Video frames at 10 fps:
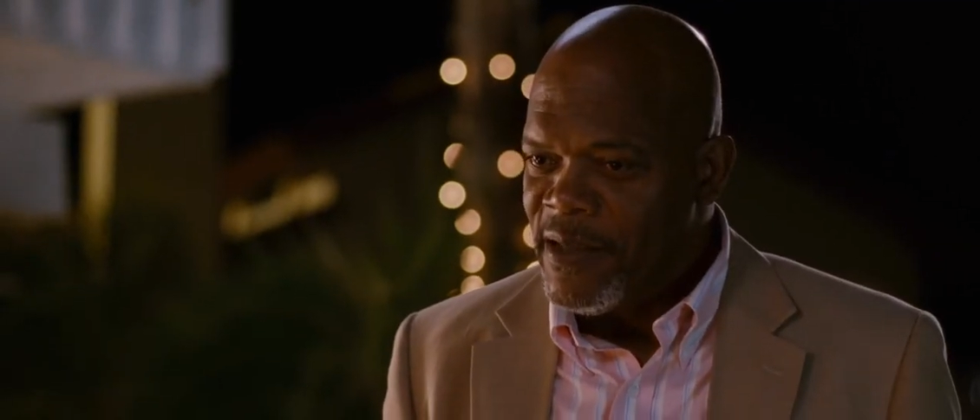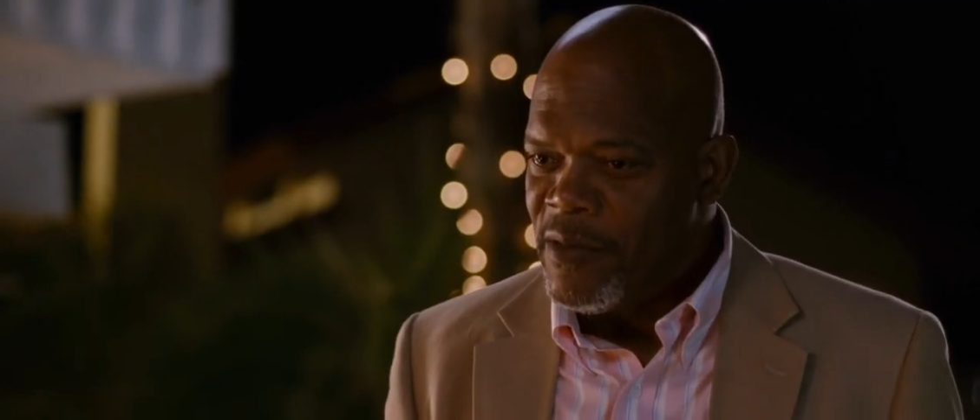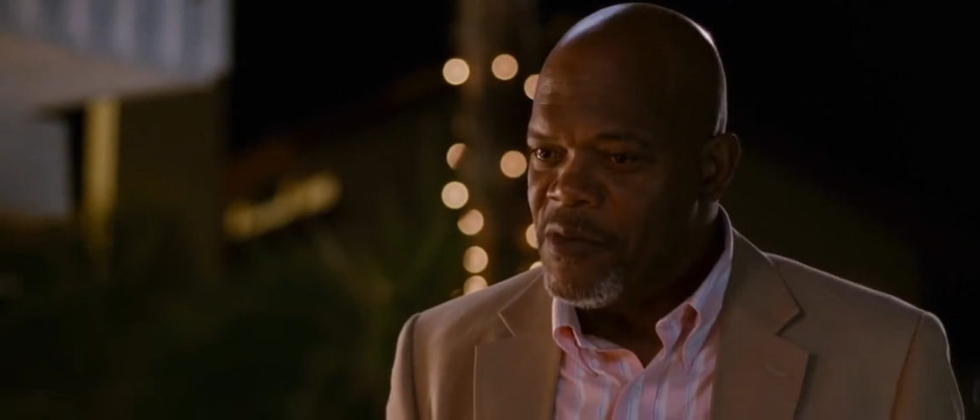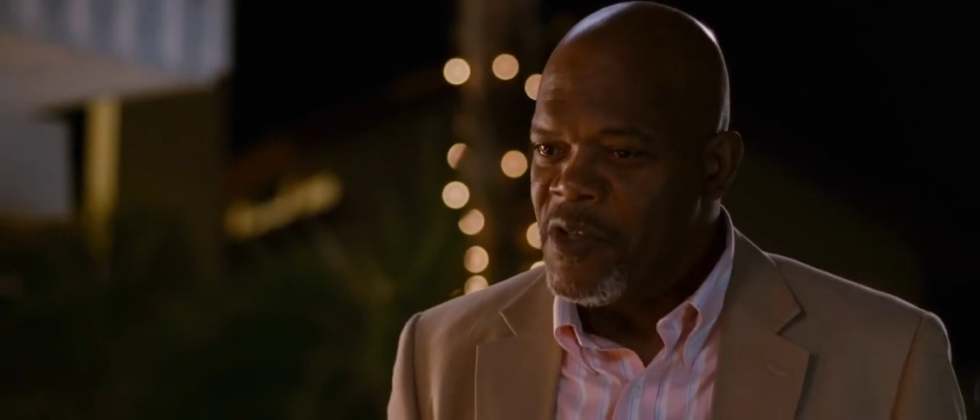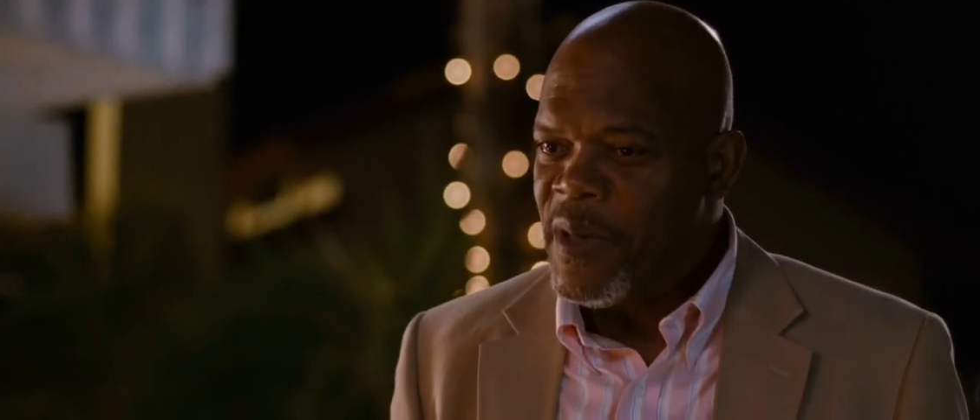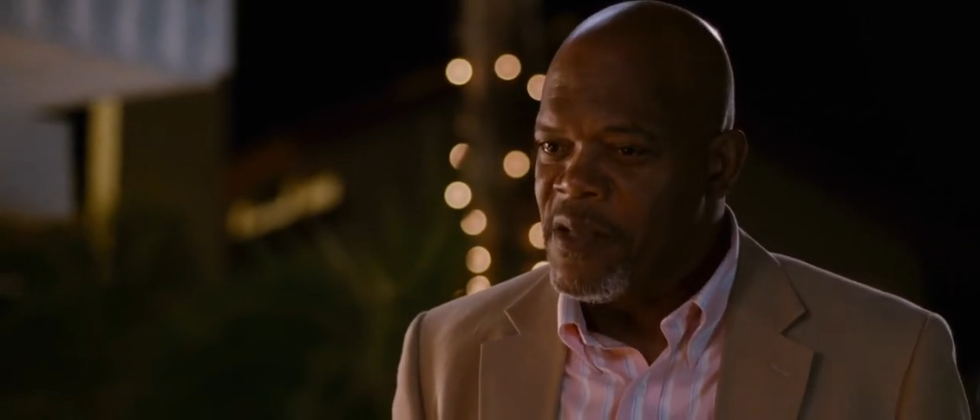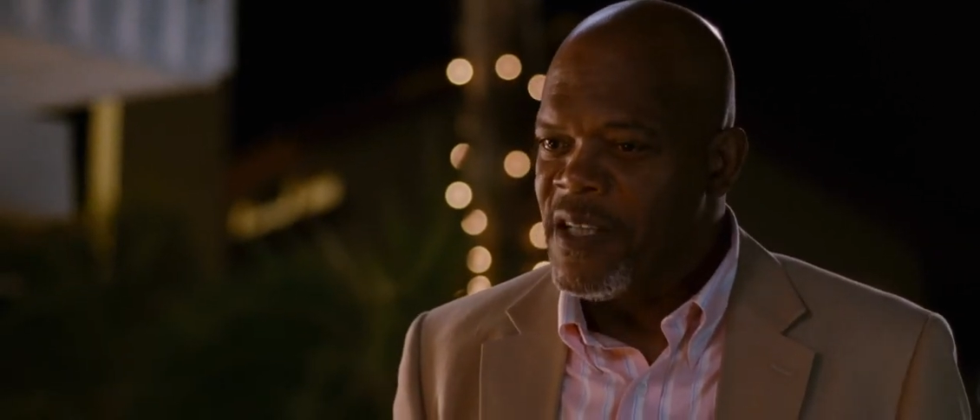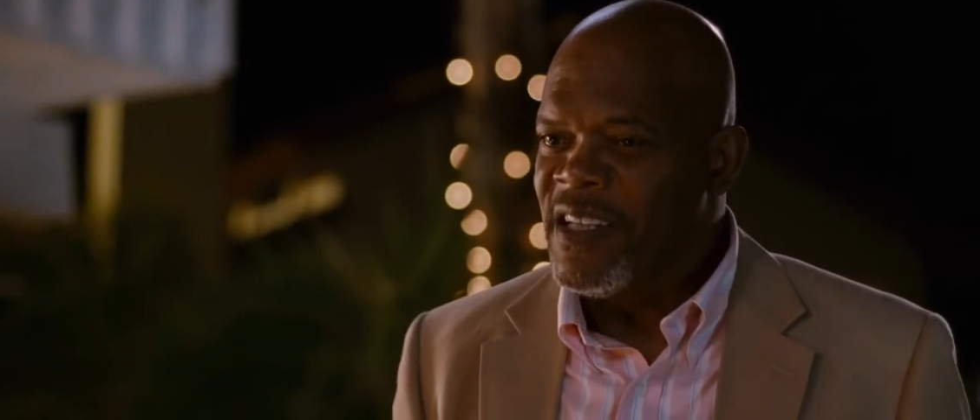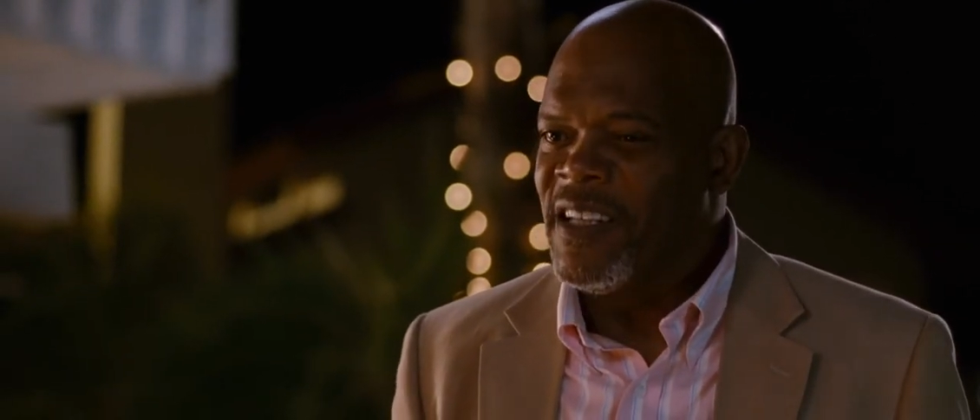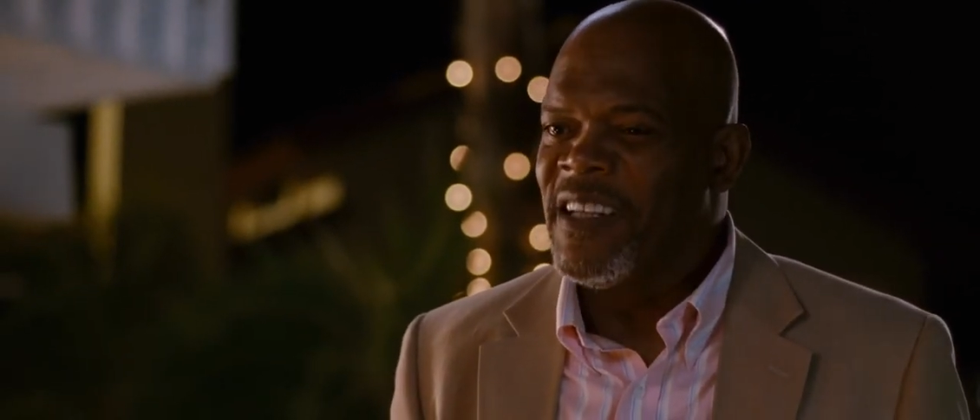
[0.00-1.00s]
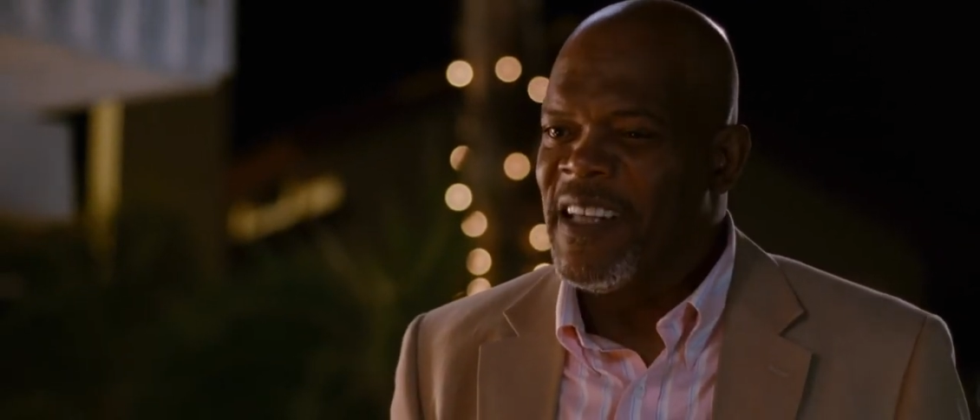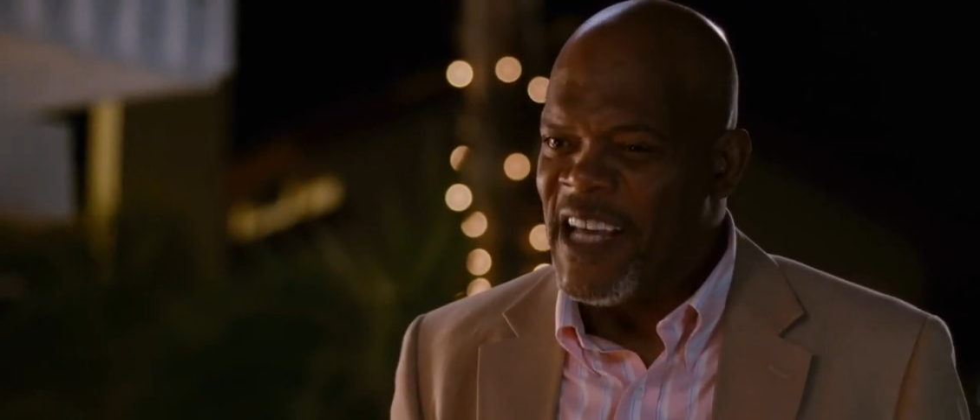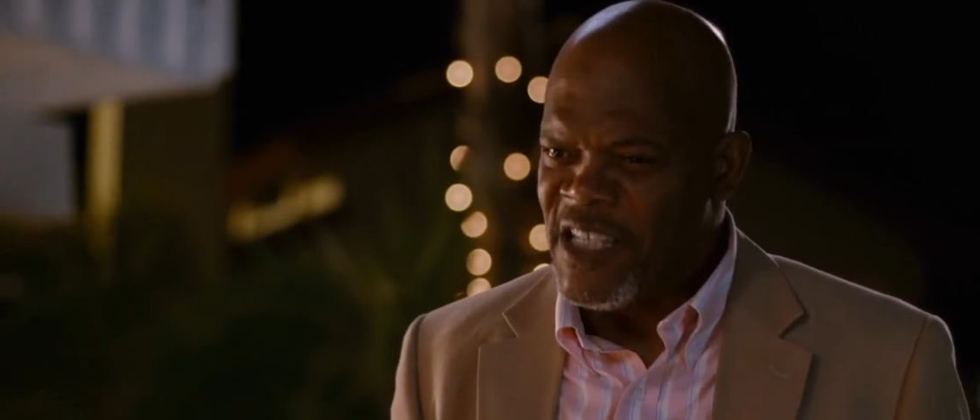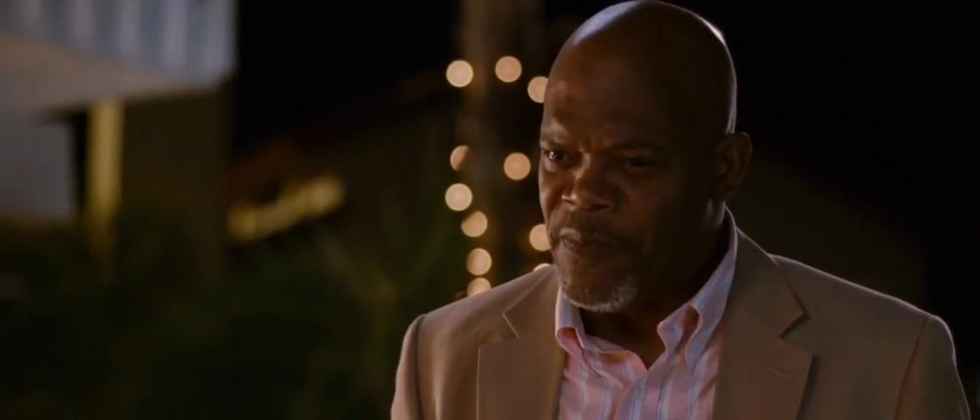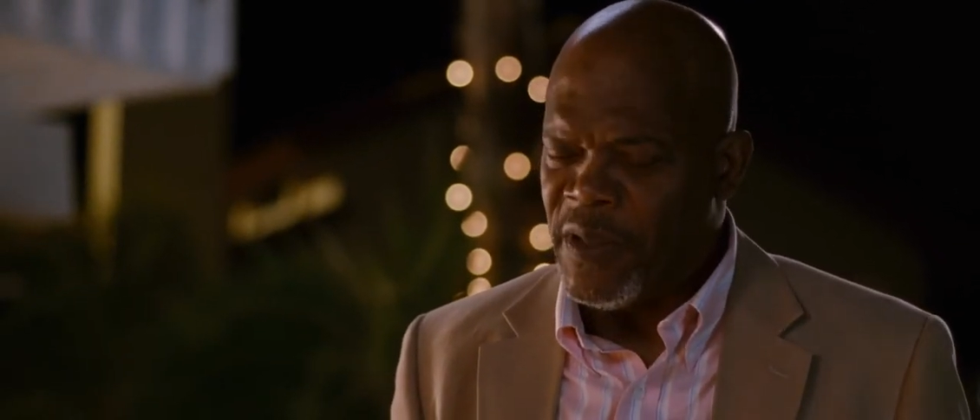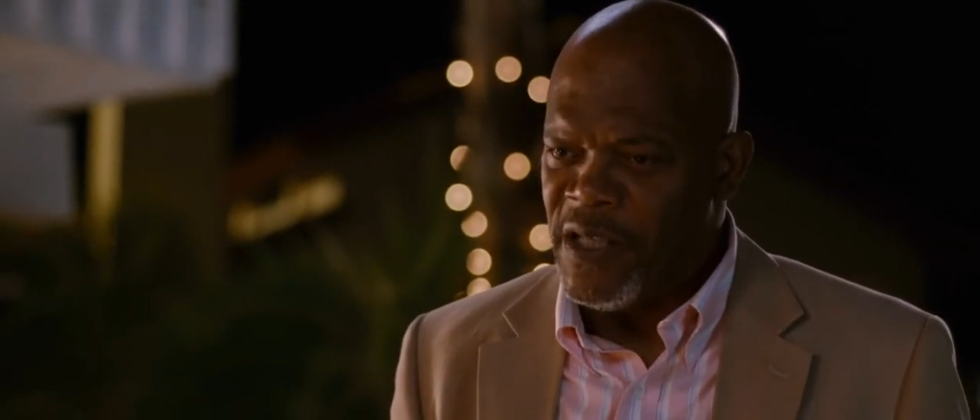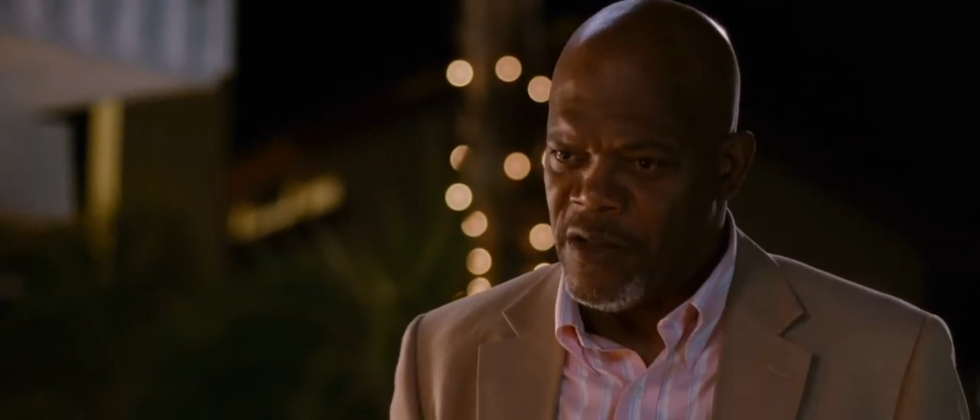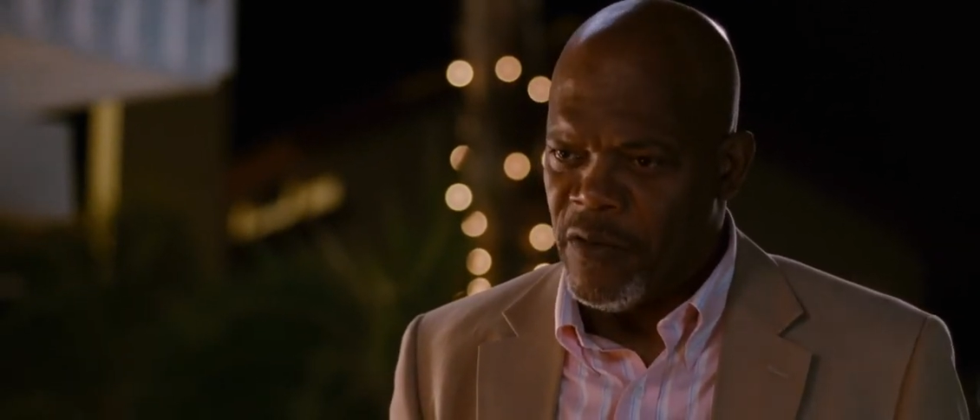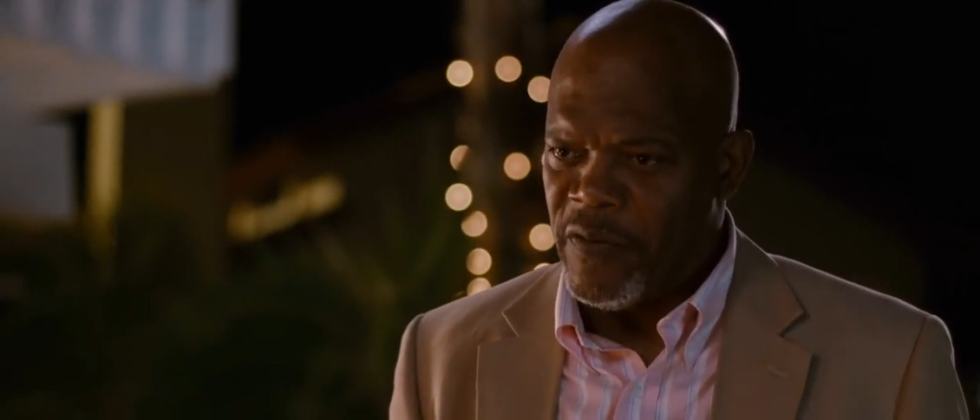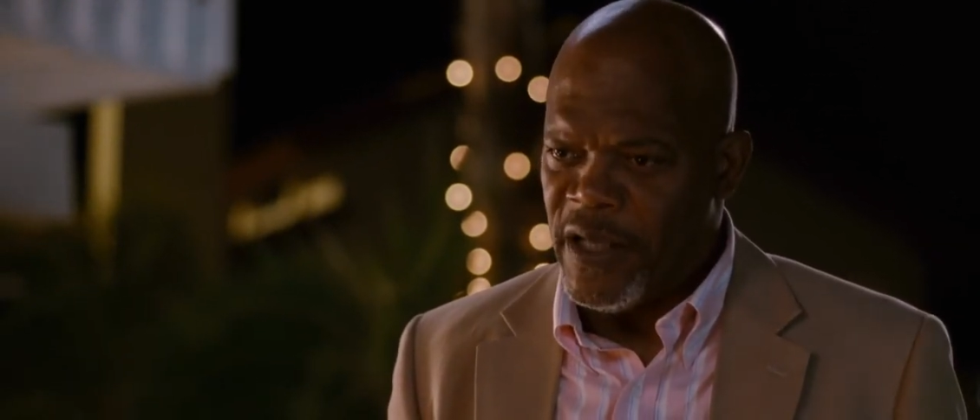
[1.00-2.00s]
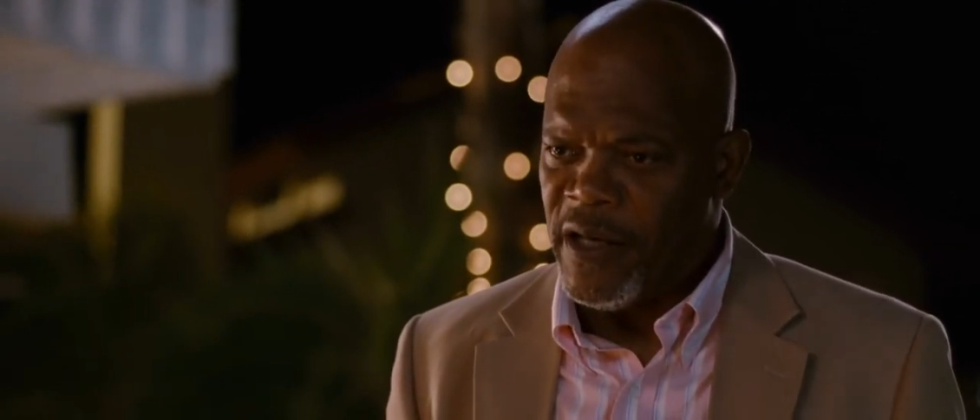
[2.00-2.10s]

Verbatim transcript: we'll see about sending the nice police over